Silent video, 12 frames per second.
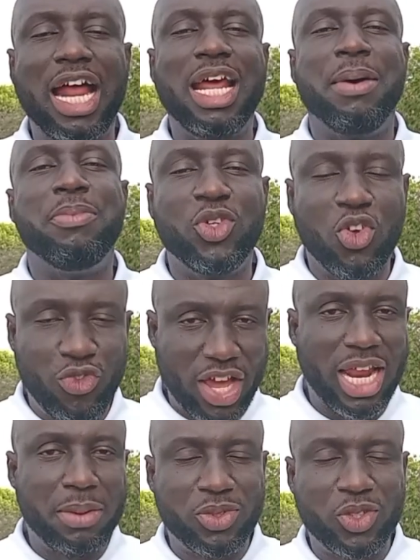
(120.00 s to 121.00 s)

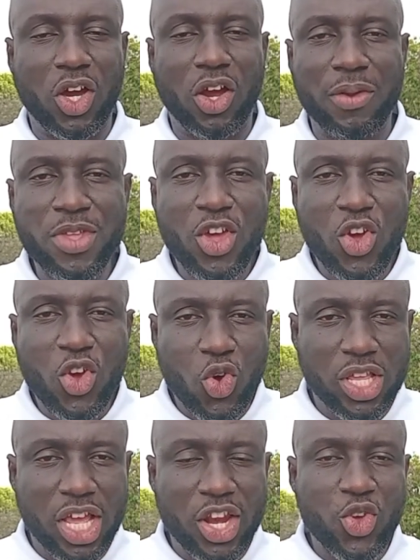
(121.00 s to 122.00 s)
Adams, who
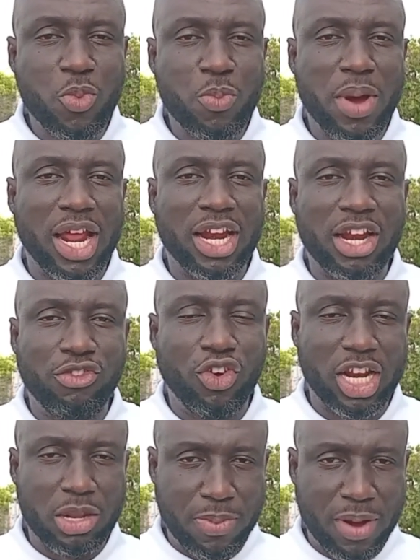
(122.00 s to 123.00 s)
is the new man for
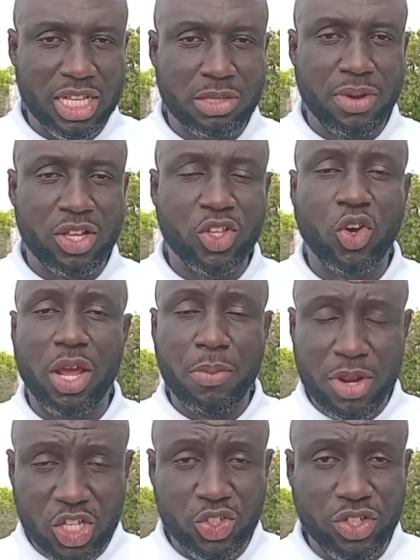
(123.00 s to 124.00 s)
the department or the
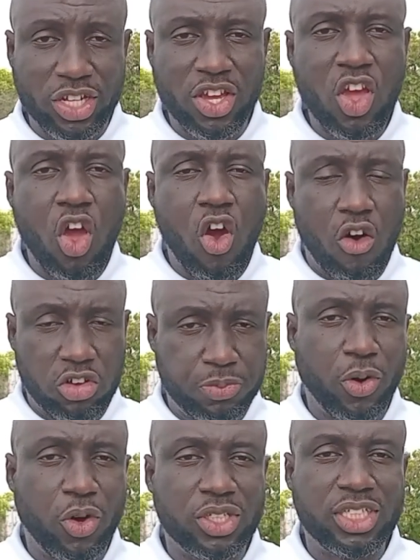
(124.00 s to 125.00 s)
Ministry of
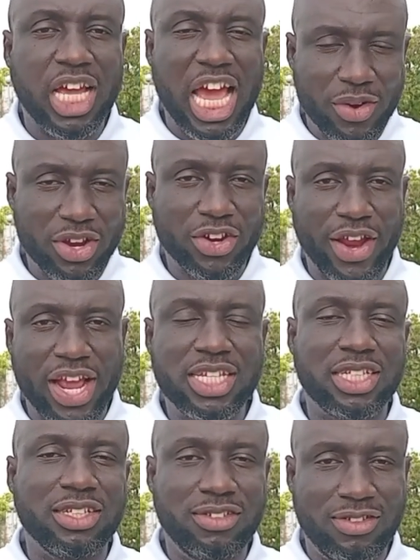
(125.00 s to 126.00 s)
Sports and Recreation.